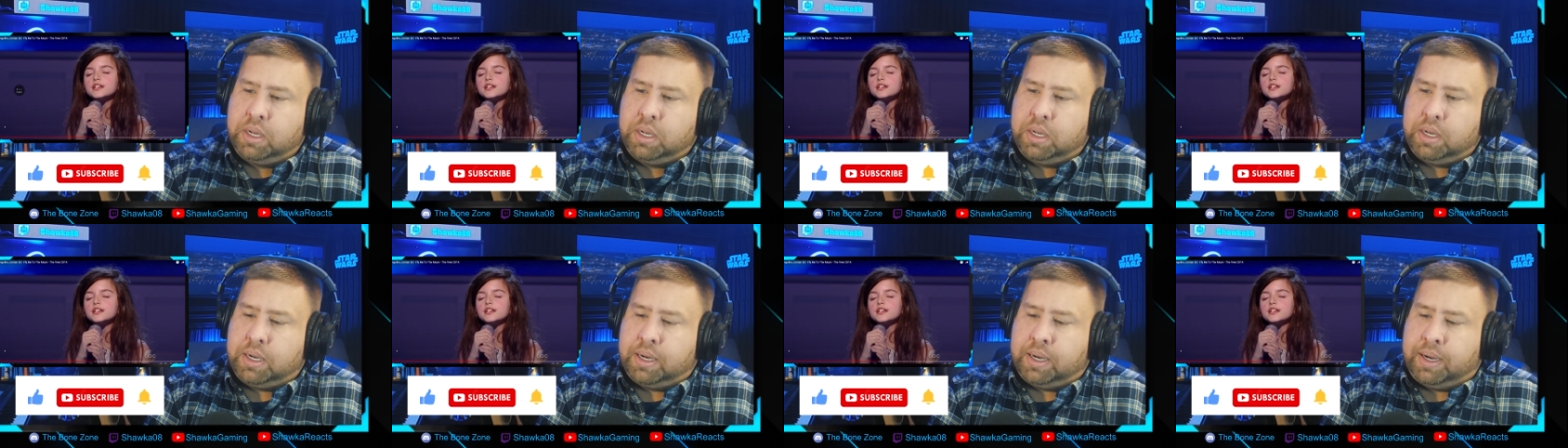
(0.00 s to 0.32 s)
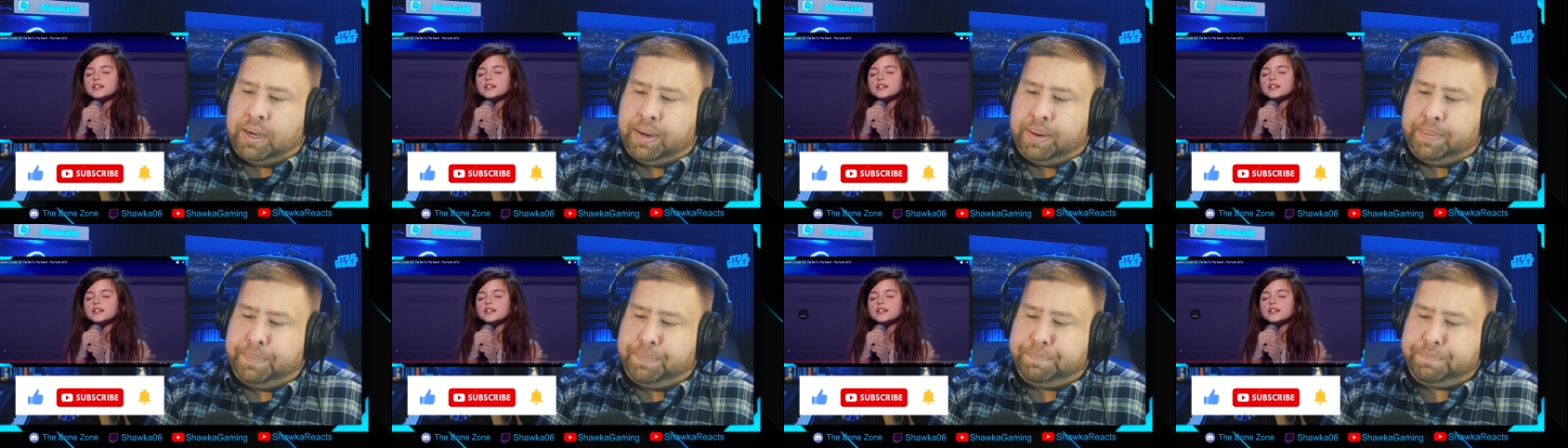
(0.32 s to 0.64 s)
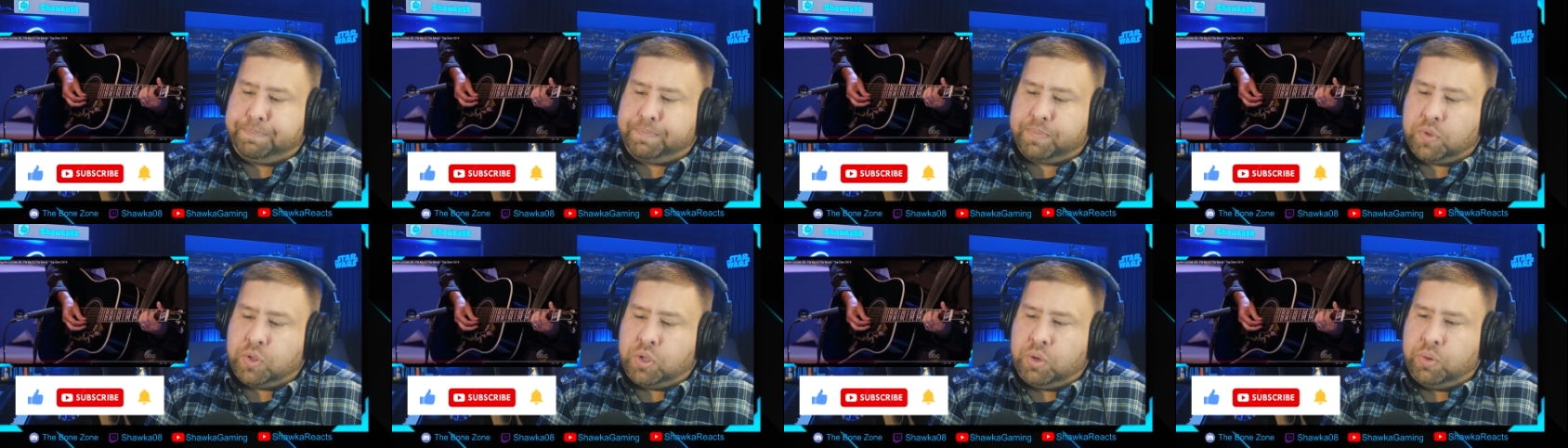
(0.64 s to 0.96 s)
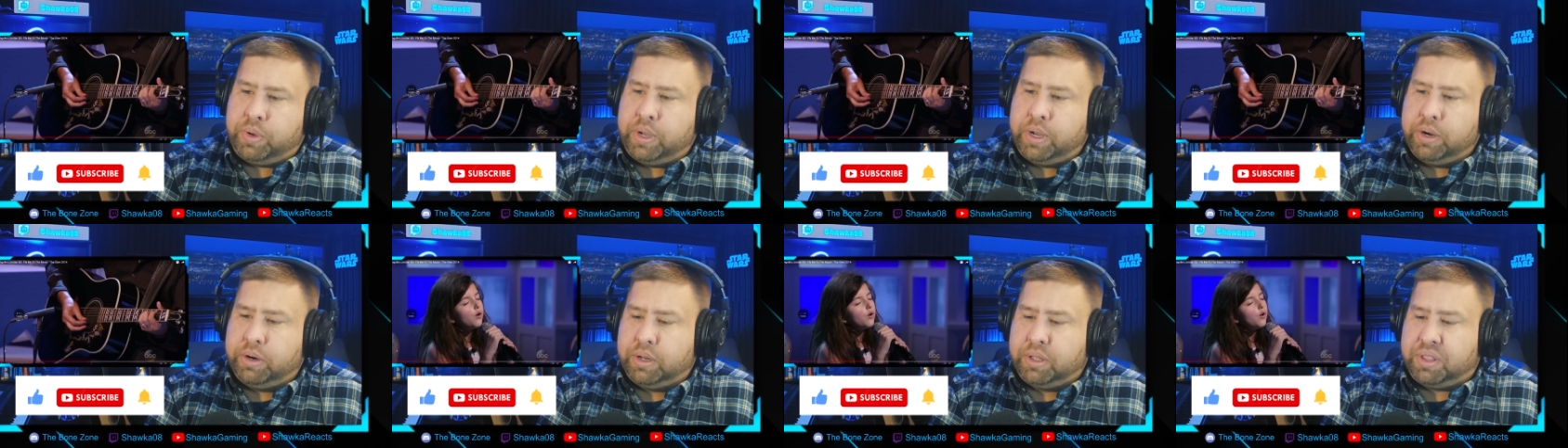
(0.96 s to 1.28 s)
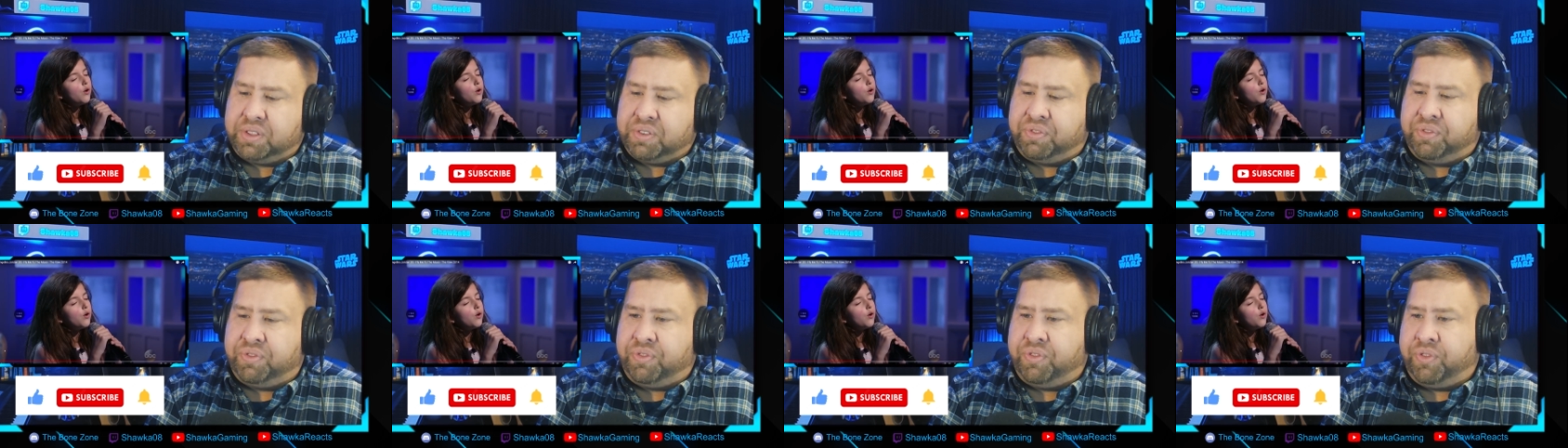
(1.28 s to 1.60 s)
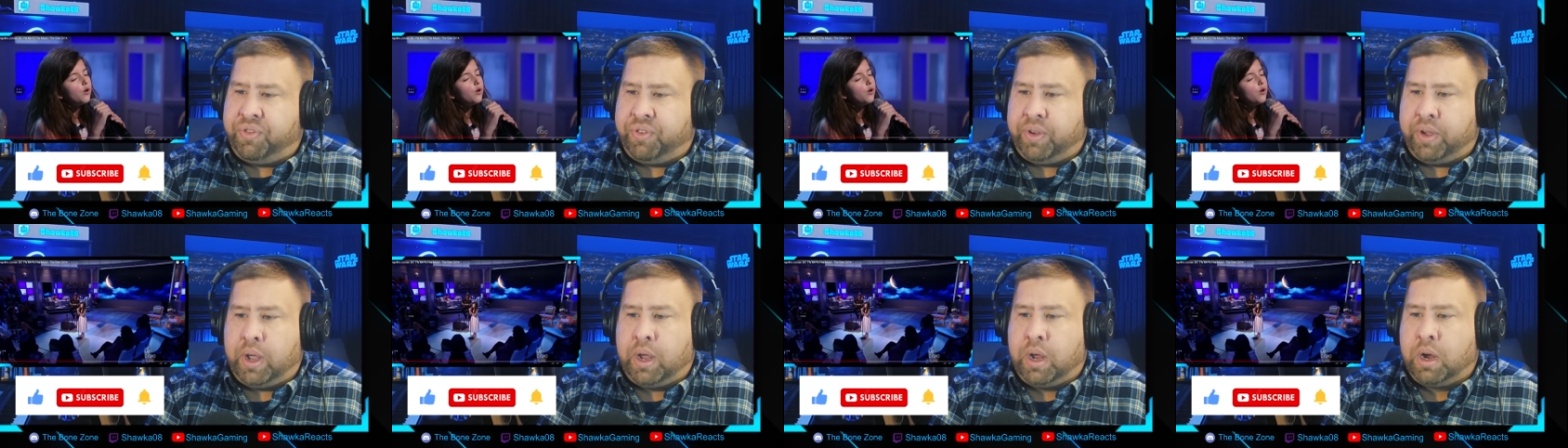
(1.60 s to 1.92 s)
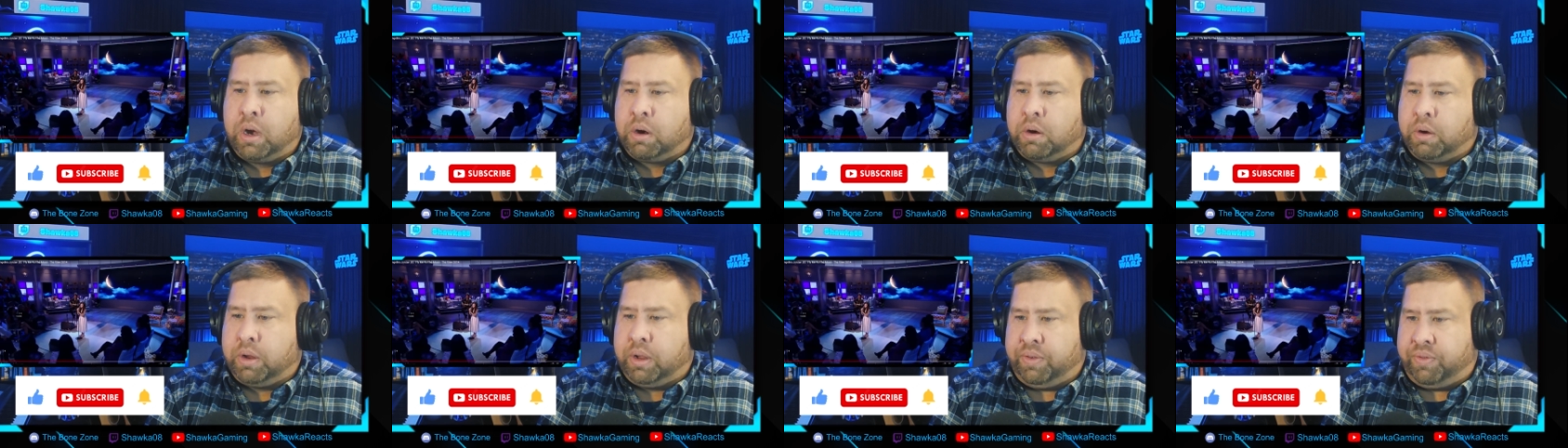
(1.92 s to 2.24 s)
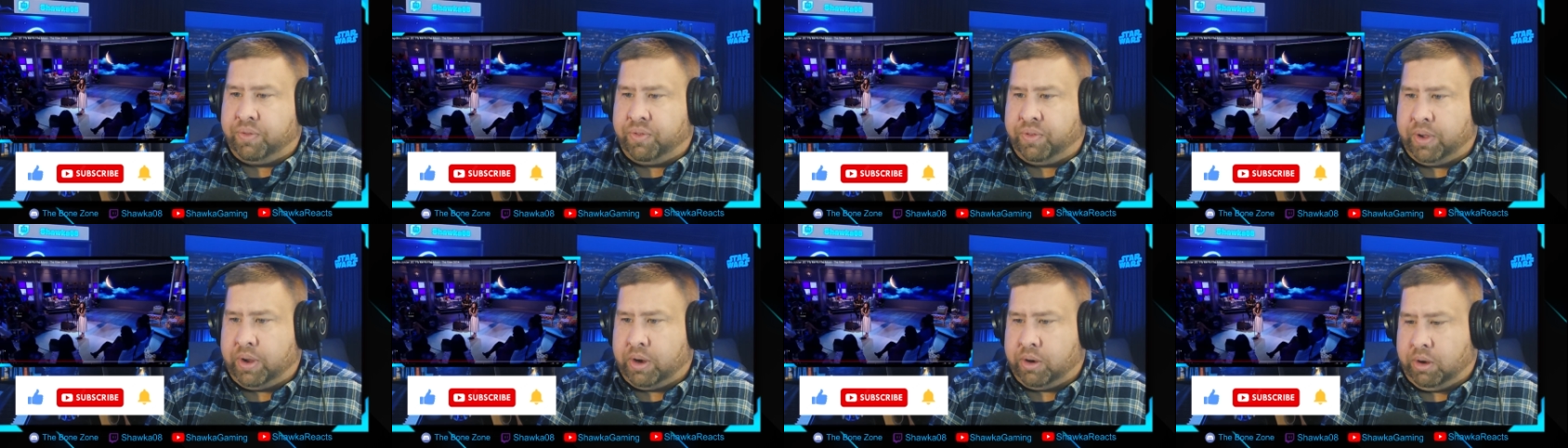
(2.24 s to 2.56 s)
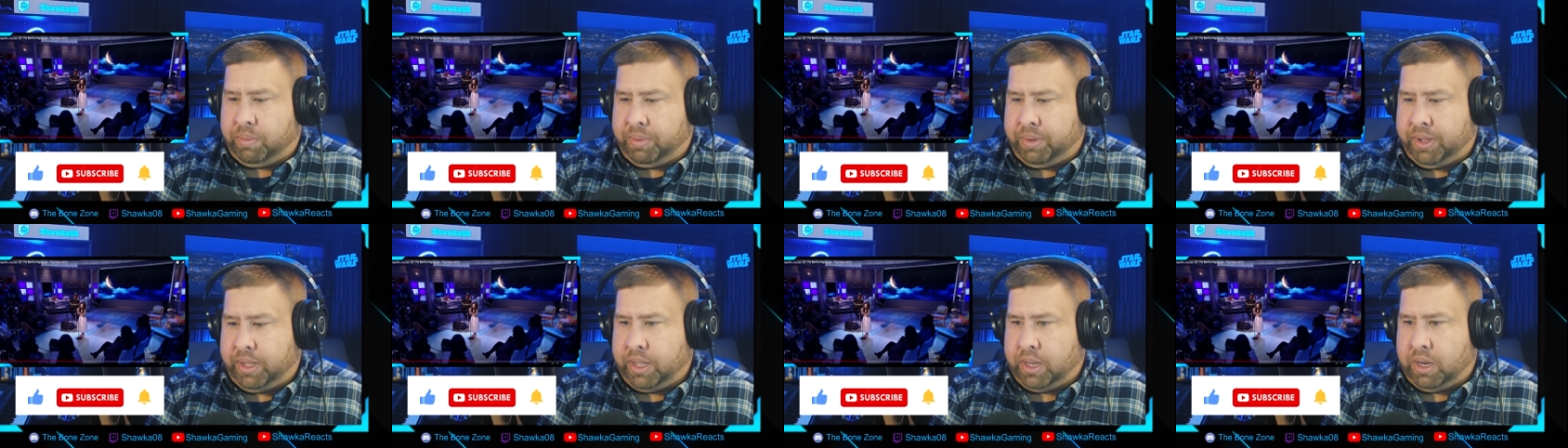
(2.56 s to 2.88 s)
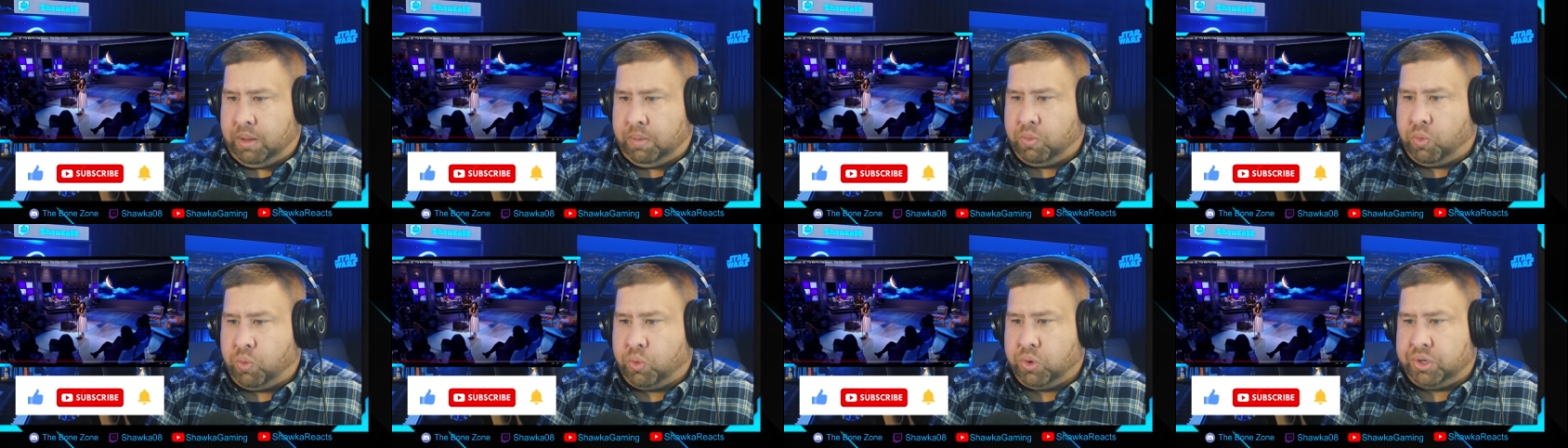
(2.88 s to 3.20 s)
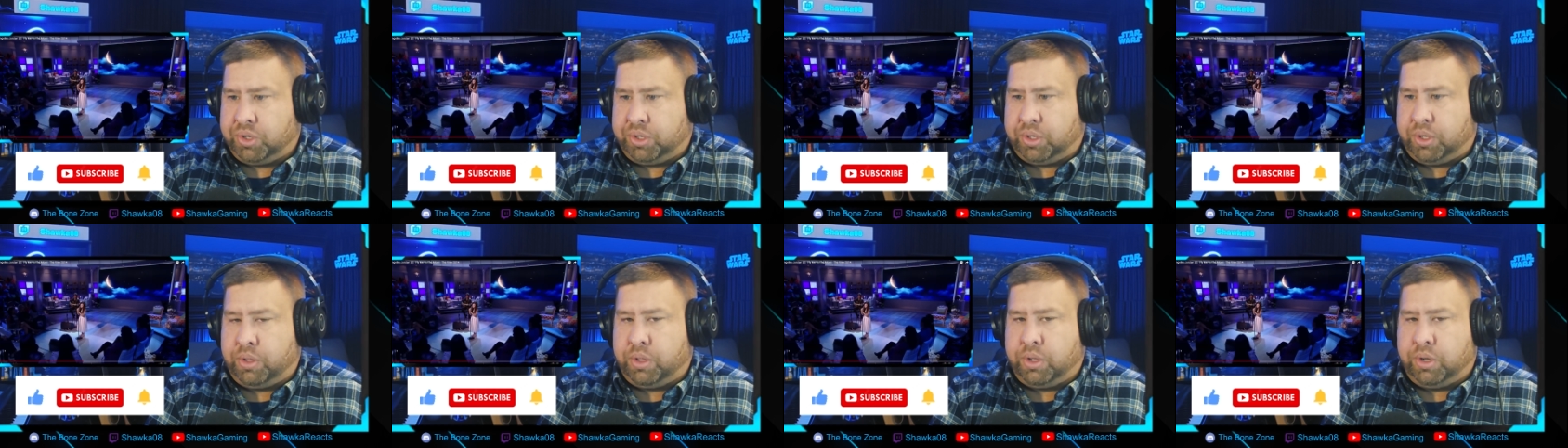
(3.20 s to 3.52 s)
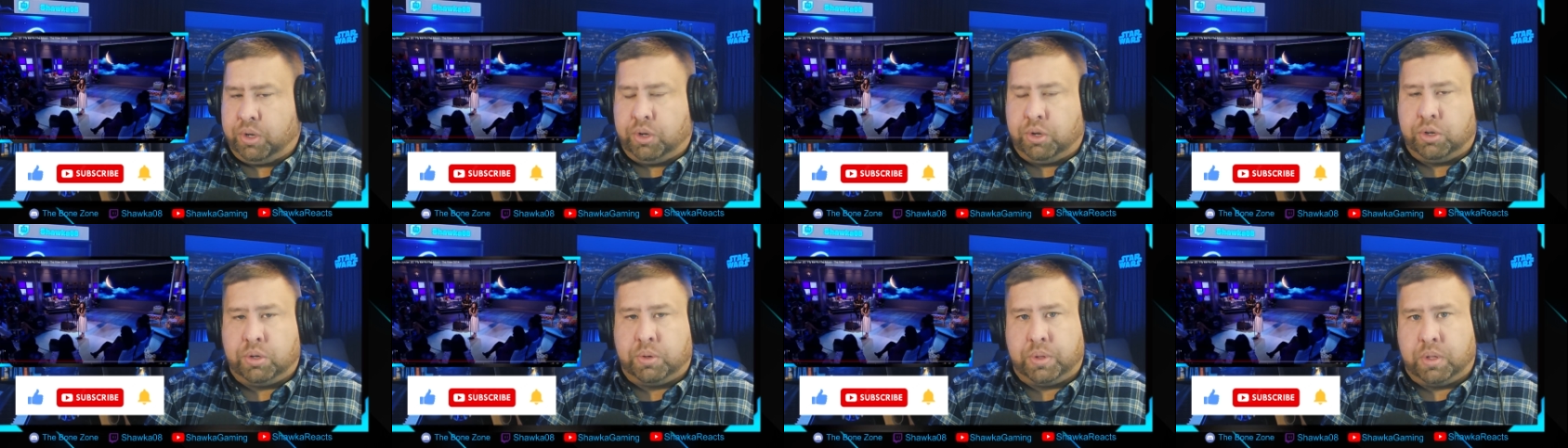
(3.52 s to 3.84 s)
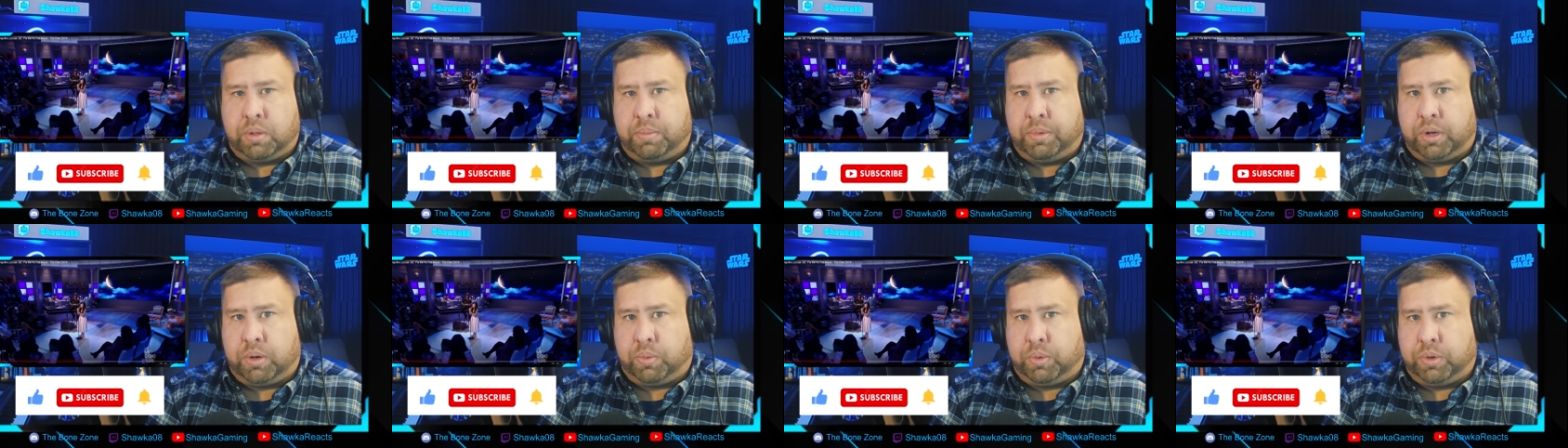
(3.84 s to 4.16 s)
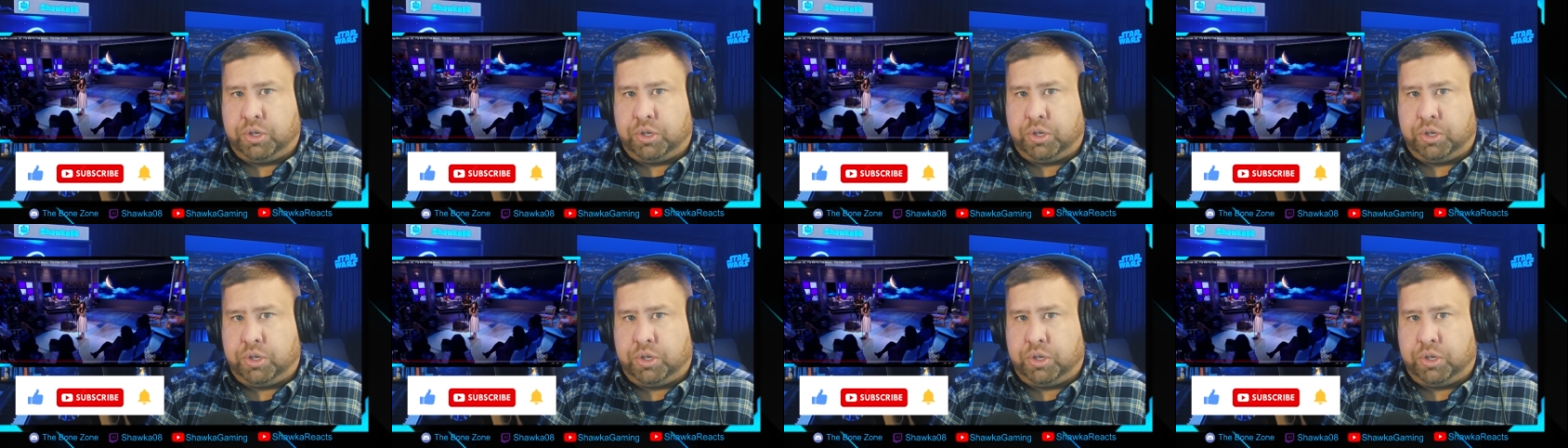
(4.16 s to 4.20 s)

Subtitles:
You hear it at the very, very beginning more so than you do in the middle.